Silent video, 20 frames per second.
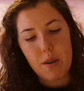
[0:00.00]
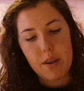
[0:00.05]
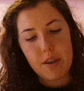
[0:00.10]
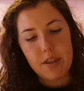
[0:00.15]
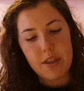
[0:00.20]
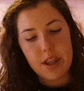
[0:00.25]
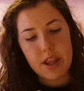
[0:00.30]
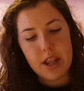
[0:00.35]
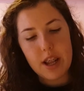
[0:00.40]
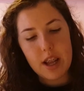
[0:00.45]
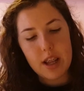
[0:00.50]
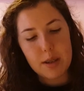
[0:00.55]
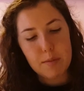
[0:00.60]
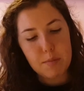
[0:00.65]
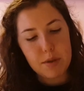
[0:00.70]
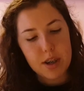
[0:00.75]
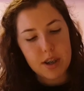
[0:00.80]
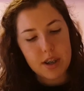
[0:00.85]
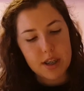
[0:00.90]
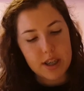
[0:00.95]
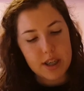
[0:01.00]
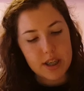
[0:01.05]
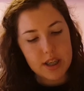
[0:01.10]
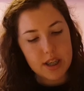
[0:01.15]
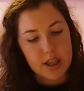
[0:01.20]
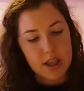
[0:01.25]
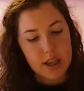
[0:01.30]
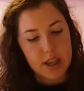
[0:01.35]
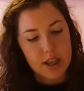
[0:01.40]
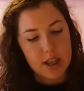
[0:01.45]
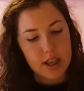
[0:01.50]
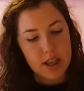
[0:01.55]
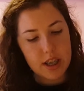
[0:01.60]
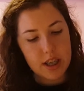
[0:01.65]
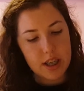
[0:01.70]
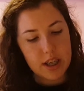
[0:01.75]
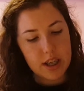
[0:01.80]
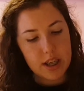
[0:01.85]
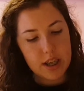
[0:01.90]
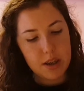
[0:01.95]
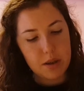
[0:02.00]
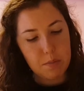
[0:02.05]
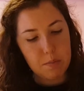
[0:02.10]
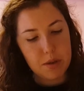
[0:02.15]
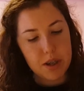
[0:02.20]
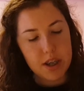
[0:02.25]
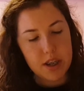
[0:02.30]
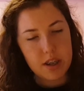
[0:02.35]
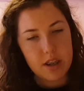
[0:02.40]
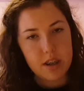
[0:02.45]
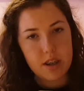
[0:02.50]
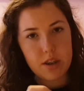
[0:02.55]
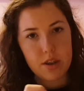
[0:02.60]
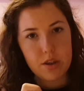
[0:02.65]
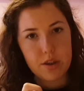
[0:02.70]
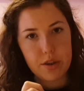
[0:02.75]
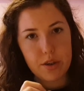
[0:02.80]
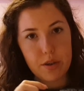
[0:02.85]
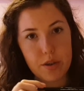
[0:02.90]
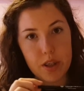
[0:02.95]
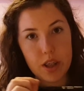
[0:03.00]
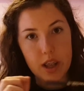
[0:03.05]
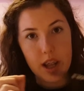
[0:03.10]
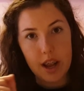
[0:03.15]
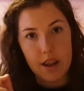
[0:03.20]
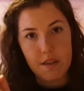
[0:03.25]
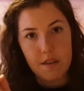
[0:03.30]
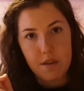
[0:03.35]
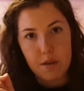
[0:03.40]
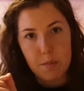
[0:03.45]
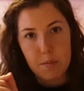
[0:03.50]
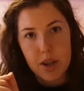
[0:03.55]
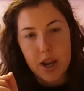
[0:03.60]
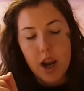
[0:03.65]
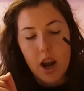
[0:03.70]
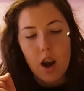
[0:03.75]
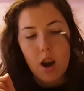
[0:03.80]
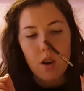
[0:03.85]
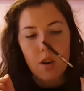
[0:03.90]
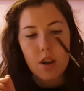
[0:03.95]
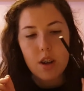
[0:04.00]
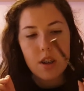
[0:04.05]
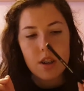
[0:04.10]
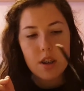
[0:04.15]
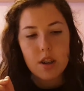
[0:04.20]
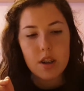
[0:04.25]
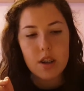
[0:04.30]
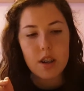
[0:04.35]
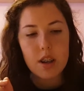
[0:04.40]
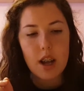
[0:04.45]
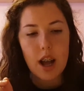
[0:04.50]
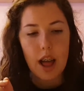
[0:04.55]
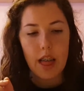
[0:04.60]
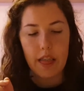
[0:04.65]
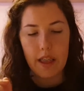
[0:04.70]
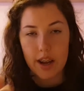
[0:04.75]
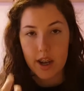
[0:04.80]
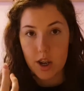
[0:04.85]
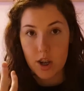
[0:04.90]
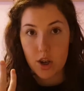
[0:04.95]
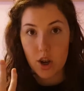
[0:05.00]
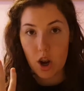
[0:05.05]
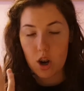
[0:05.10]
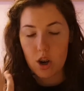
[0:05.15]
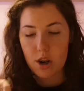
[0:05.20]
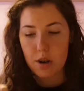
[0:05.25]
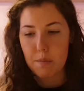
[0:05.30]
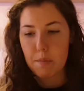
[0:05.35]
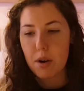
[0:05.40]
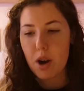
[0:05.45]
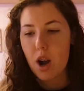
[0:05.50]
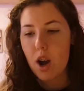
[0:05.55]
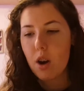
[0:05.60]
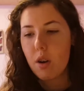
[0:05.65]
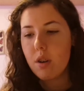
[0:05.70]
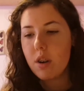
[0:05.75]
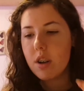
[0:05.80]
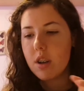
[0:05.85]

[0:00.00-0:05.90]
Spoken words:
I think that's because it's a little bit too light for me now. I like a darker brow.